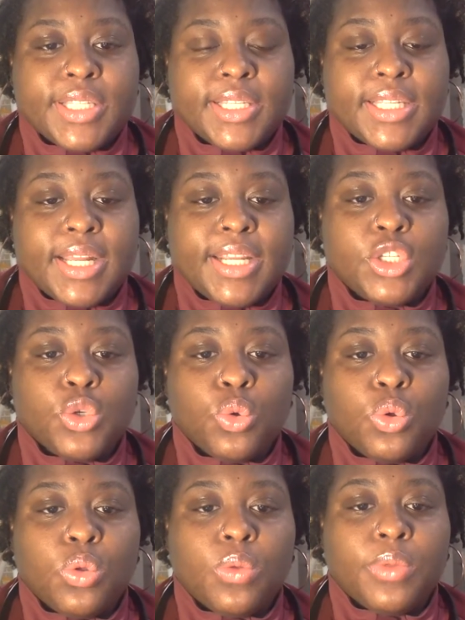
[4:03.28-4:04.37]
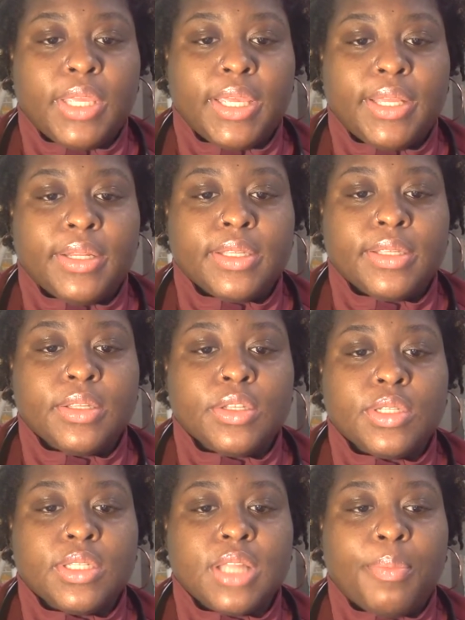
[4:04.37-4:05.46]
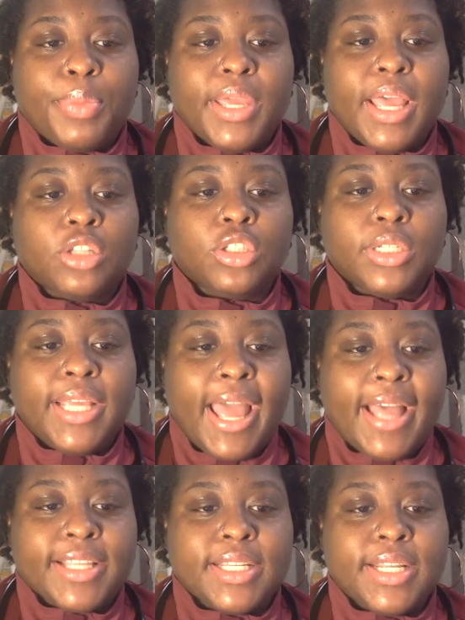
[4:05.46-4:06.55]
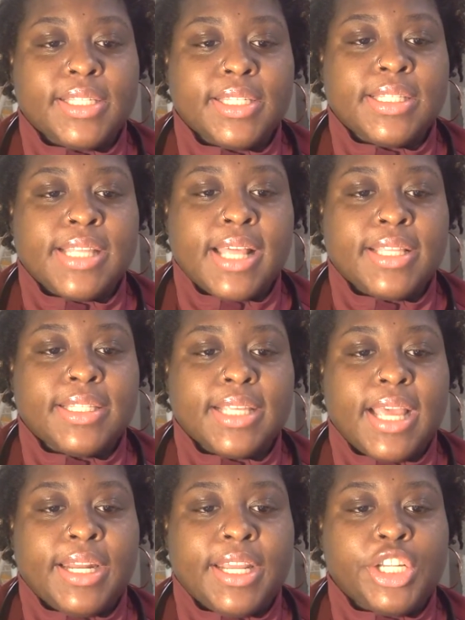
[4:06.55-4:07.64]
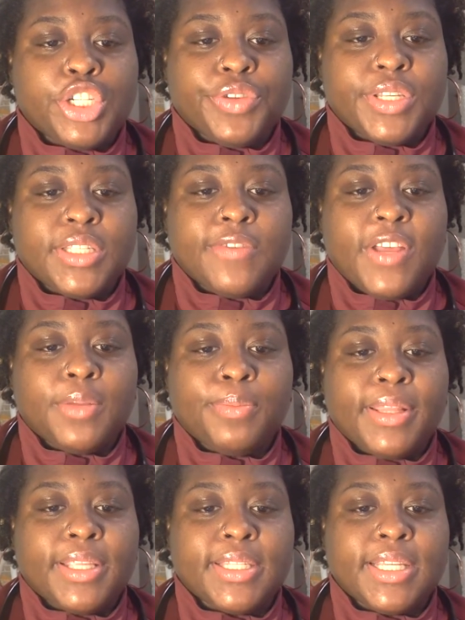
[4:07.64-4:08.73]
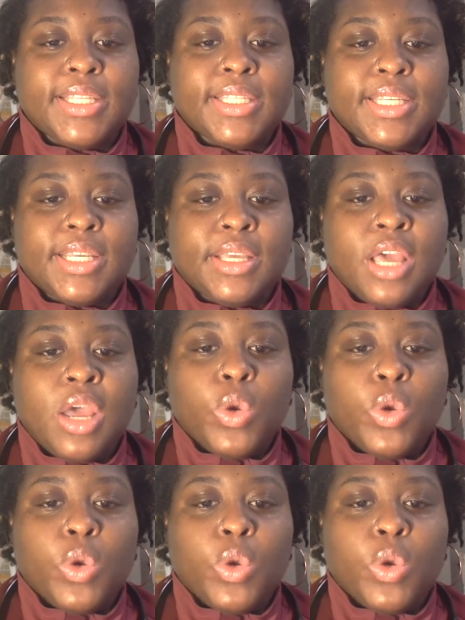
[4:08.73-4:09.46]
the STEADY toolkit, Stopping Elderly Accidents, Deaths, and Injuries, developed by the CDC,